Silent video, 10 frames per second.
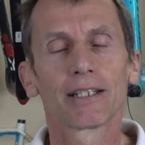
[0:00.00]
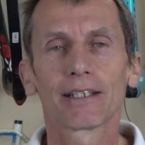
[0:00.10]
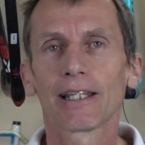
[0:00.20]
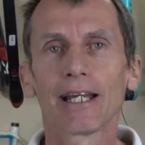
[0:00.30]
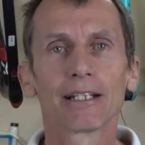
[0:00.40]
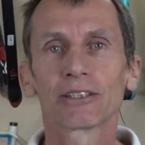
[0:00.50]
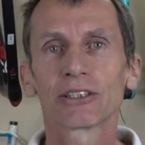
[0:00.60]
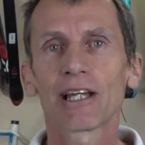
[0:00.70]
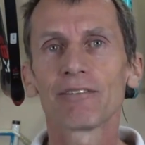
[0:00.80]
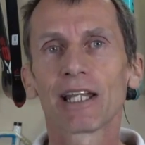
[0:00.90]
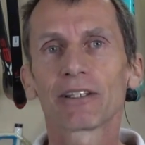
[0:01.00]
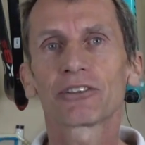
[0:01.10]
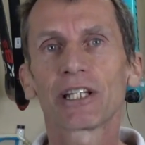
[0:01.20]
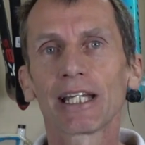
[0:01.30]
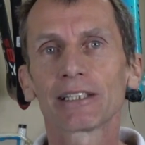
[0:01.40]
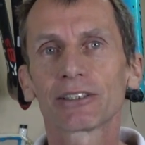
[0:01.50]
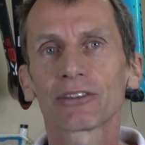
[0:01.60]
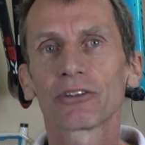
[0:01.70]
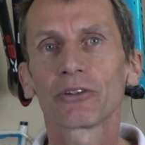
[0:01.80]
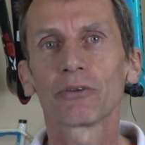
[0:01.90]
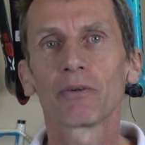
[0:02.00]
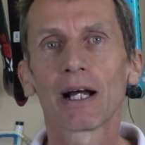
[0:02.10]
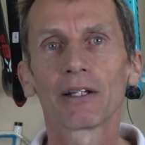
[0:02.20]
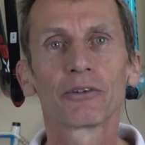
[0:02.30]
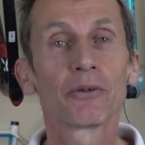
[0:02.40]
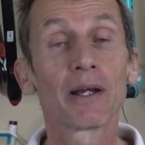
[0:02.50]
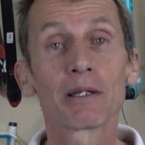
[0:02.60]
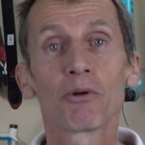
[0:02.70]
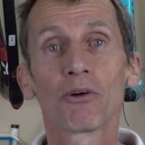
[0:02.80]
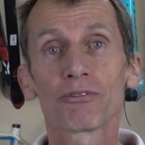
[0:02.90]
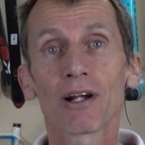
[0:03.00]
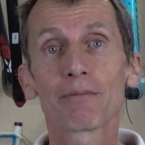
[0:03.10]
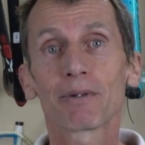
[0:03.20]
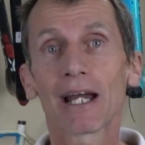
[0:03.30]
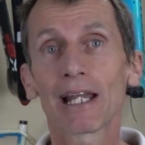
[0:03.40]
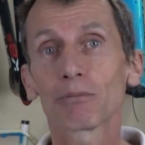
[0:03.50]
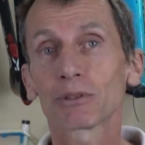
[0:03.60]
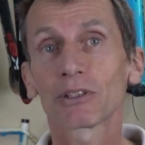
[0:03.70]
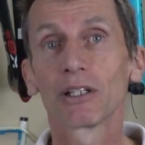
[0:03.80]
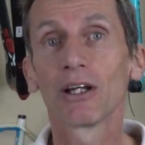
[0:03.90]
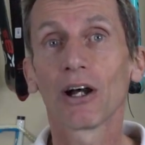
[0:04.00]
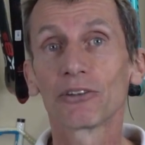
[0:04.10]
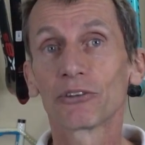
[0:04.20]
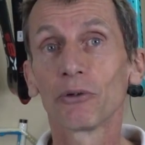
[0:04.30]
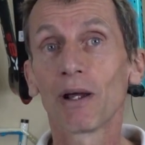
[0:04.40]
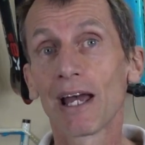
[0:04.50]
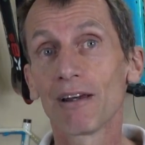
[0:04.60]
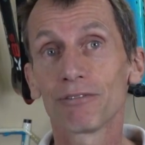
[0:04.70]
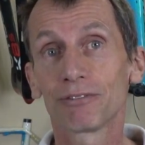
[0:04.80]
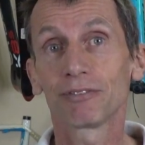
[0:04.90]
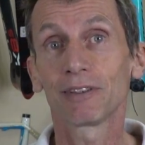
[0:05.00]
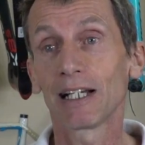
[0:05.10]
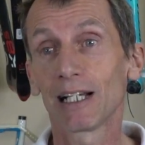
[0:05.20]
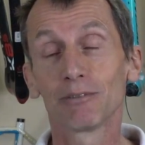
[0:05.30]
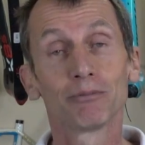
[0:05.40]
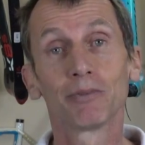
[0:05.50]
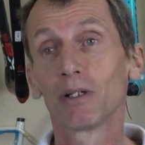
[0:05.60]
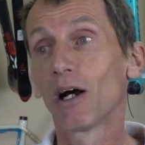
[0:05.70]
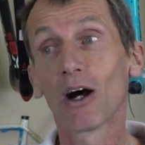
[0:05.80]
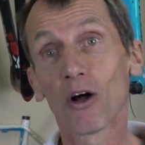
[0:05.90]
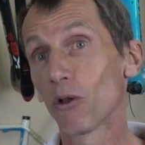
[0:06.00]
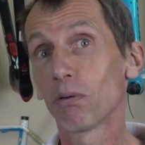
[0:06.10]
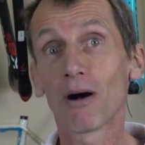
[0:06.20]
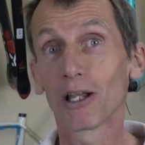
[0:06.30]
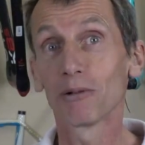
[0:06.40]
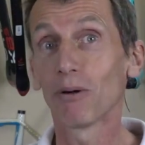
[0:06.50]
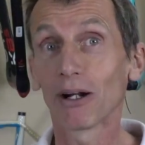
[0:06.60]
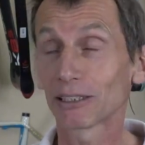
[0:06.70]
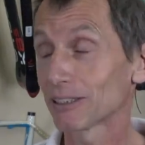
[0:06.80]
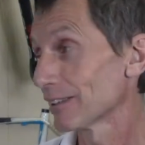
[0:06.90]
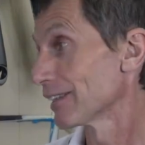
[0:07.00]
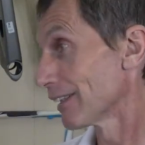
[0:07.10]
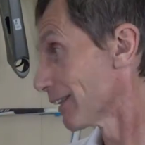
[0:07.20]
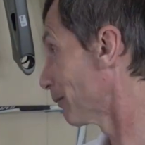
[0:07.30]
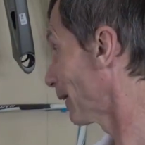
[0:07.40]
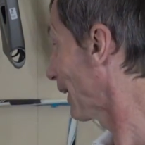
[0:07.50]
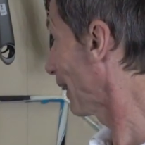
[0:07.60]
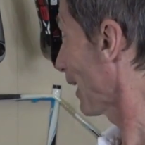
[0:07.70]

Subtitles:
Yeah, I just haven't had the chance to do any more frame cut-ups. I do have a whole pile of bikes to be cut